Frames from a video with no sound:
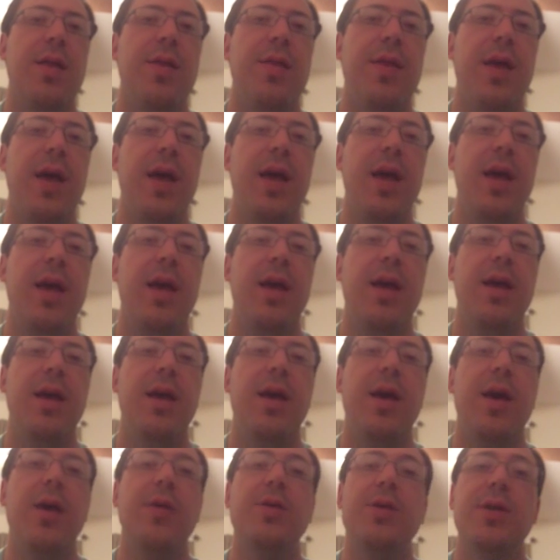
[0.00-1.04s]

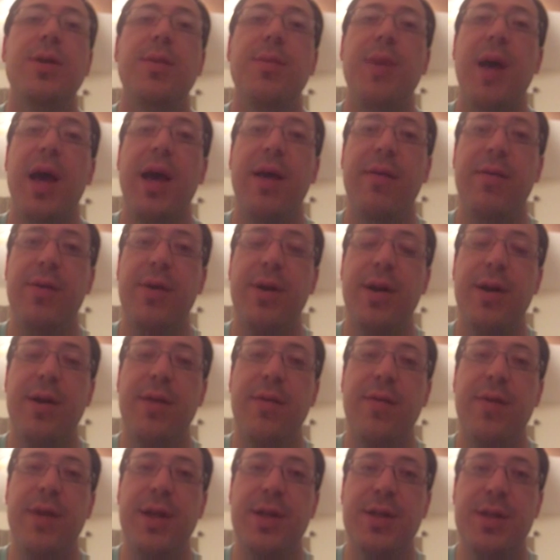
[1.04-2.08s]
They go to the behavior
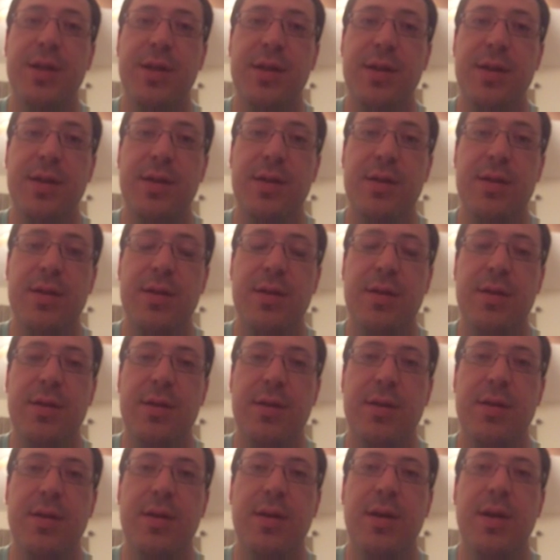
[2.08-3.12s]
interventionist.
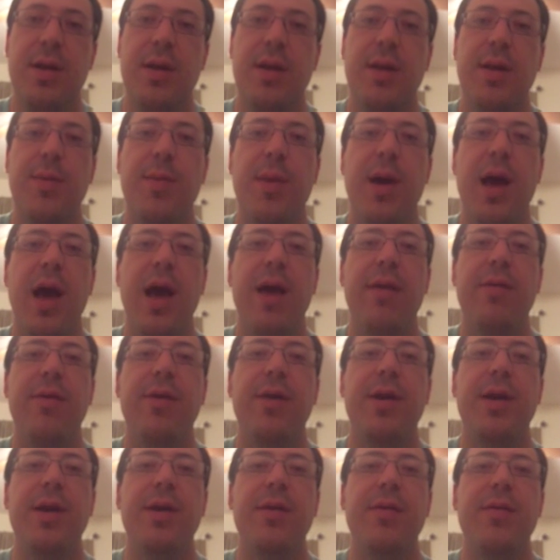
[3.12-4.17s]
The
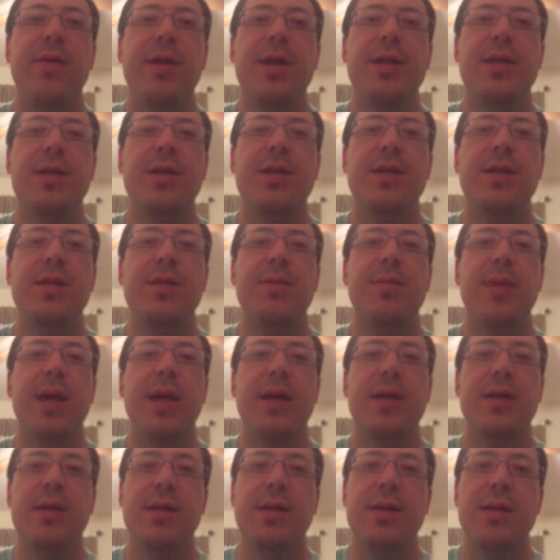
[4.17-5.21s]
behavior interventionist
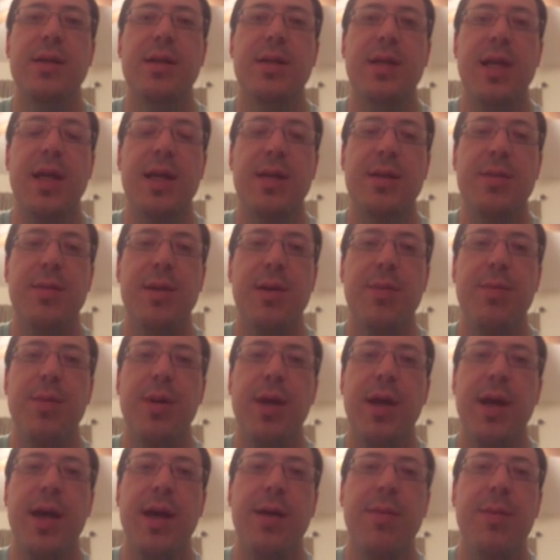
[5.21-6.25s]
makes this assessment
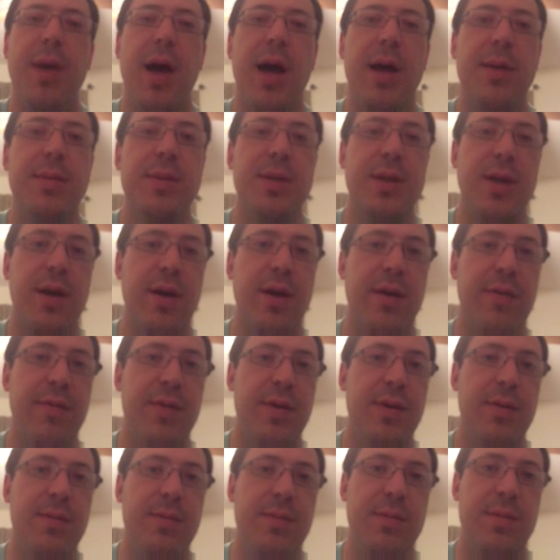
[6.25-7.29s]
plan by
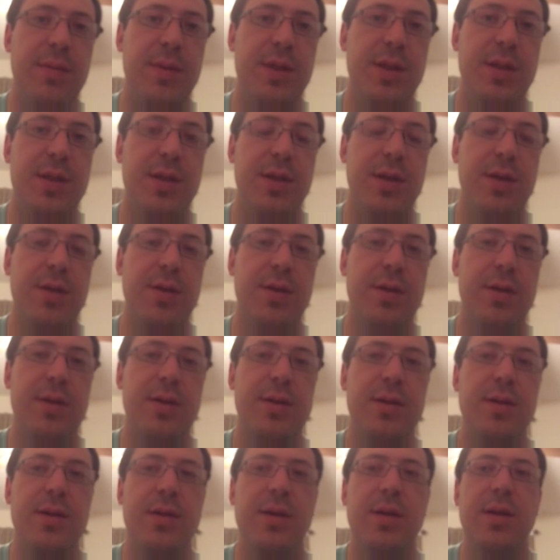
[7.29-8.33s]
observing the
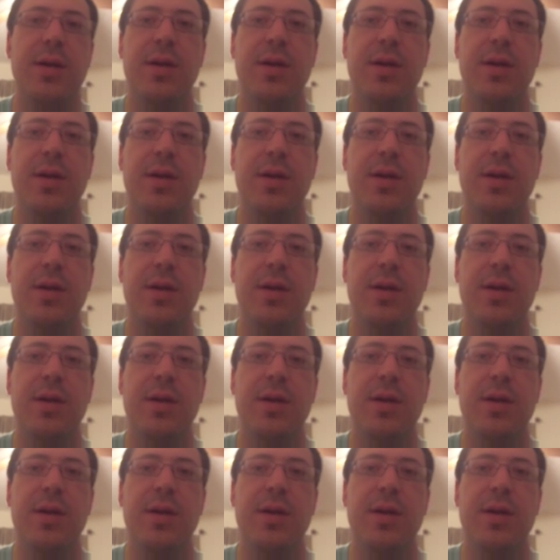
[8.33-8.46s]
students.